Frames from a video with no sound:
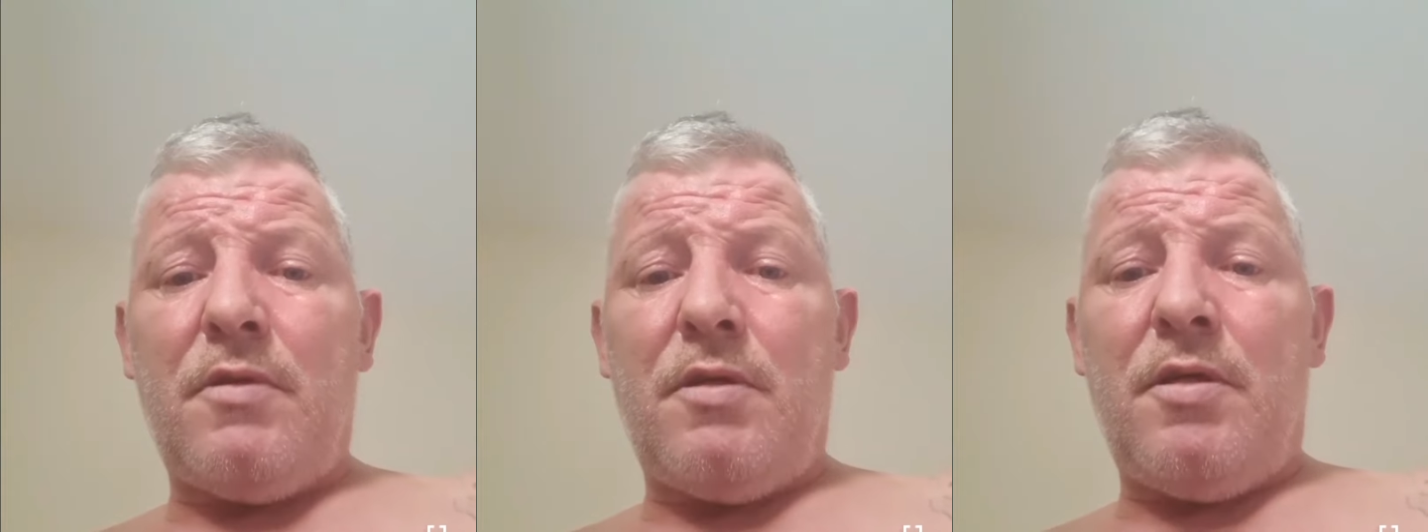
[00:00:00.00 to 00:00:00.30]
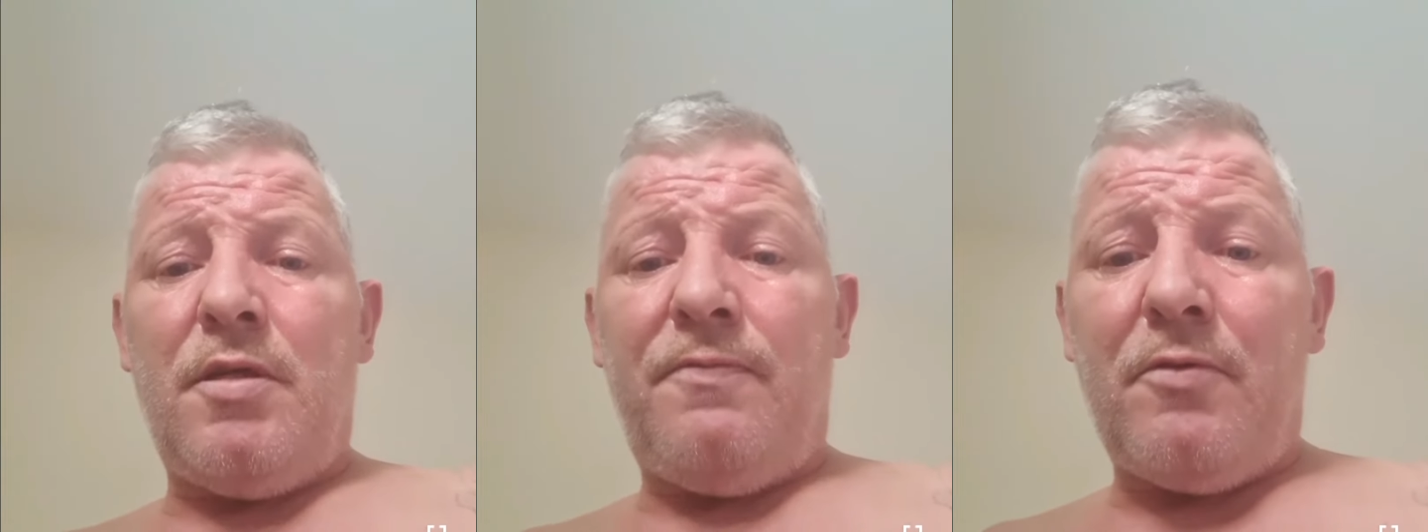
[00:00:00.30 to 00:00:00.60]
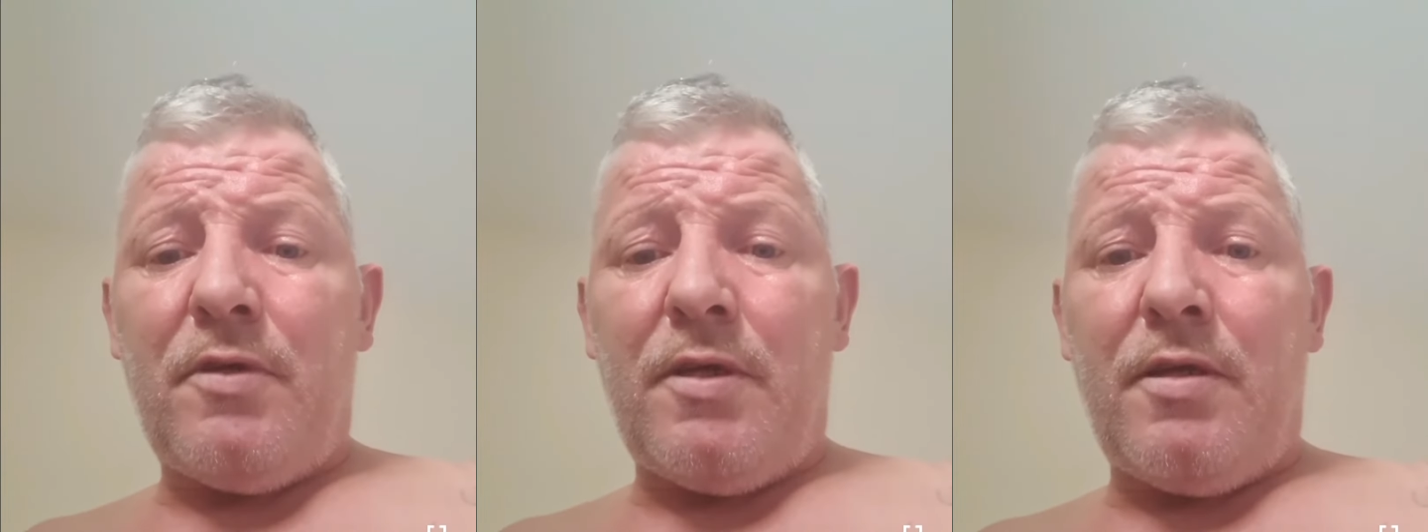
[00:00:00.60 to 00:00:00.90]
He's
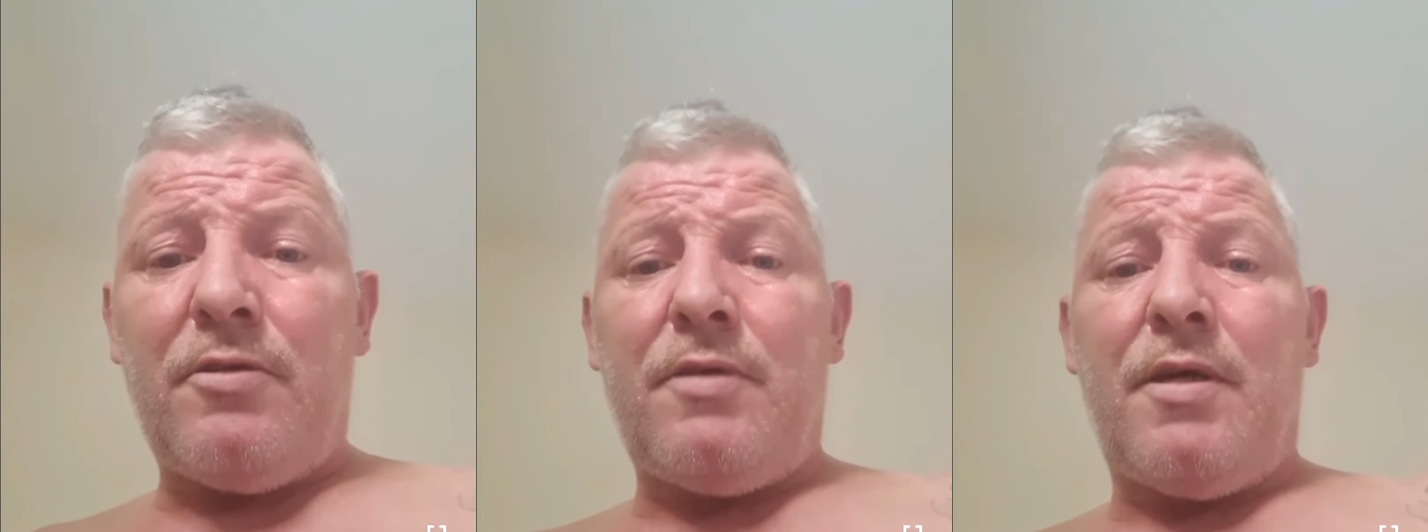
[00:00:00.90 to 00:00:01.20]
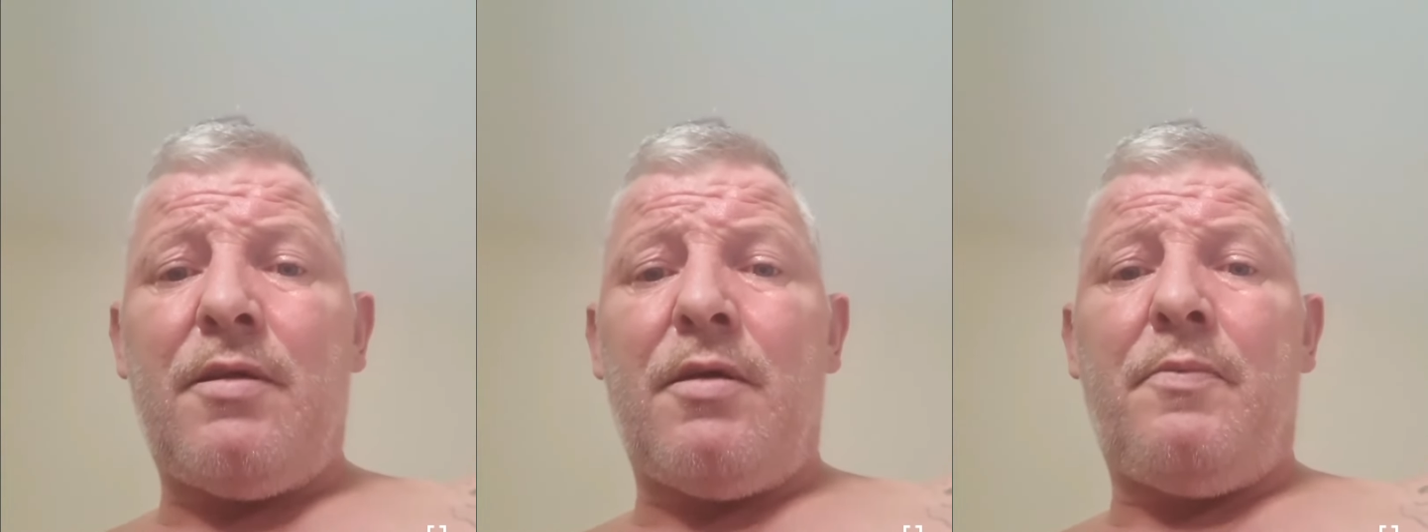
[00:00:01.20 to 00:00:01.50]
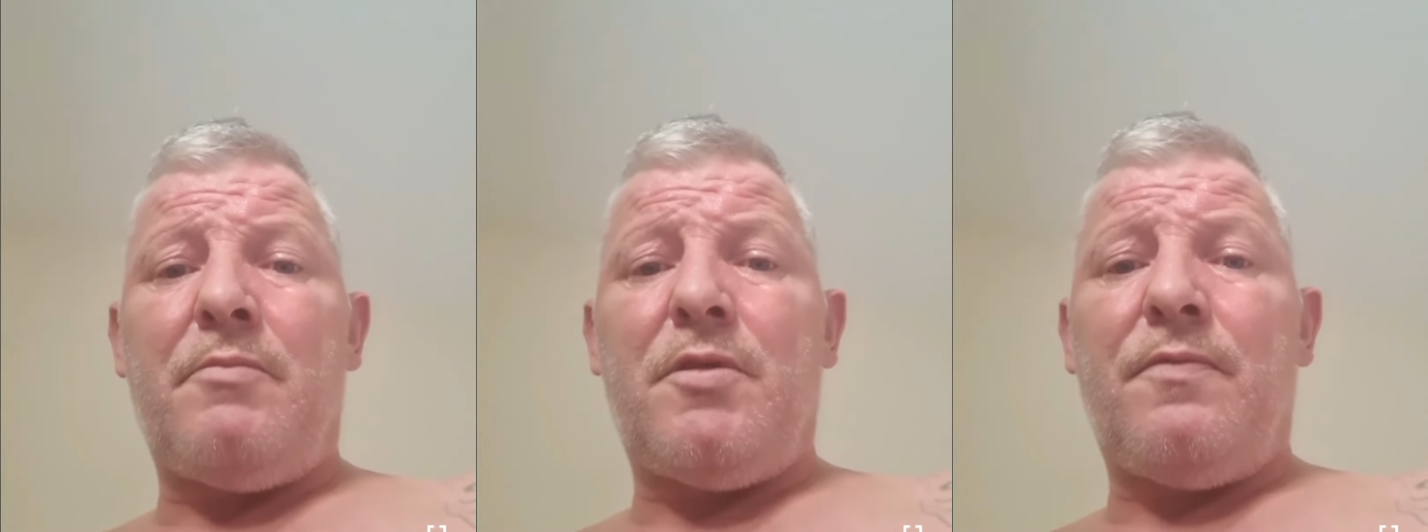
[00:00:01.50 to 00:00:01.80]
fucking, I tried
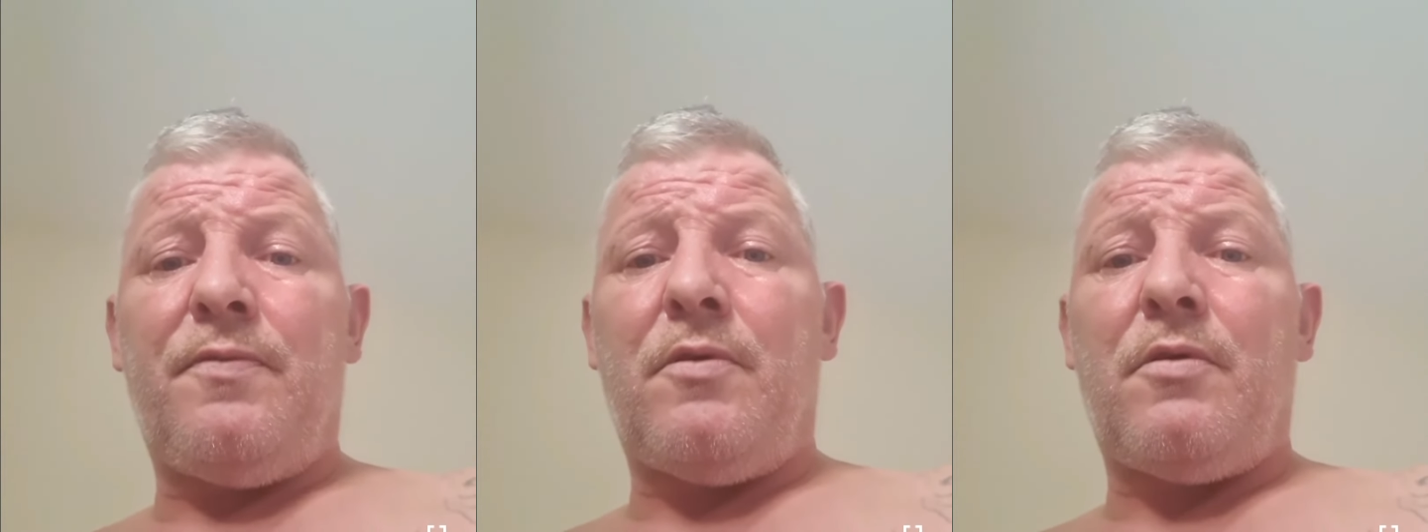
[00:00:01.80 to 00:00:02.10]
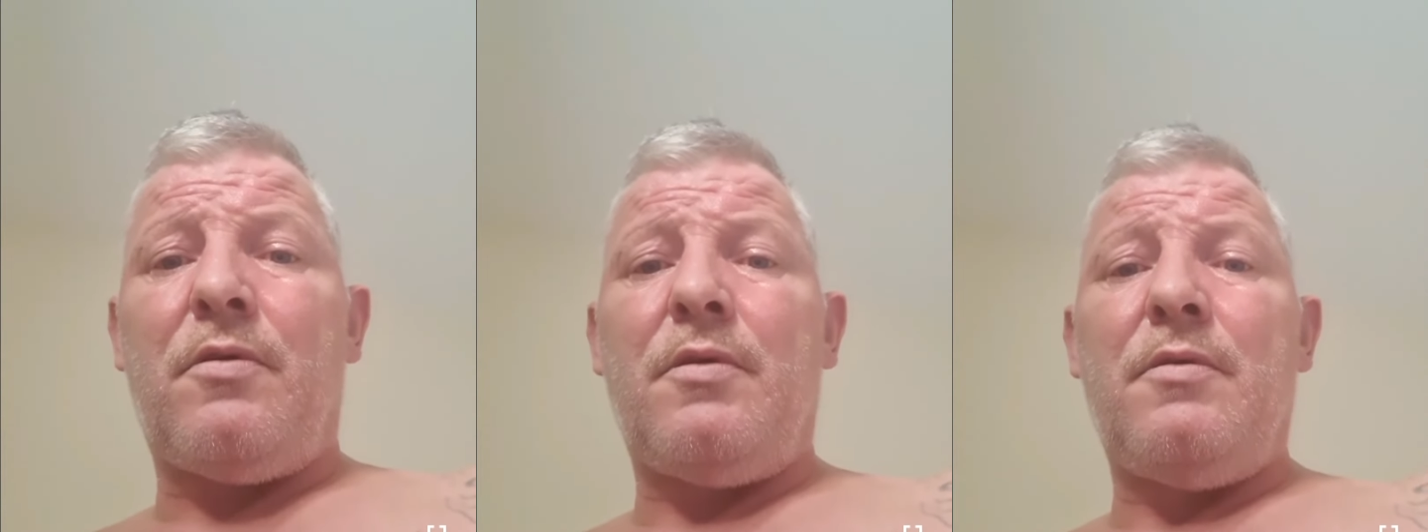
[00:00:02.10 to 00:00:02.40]
helping him to fuck.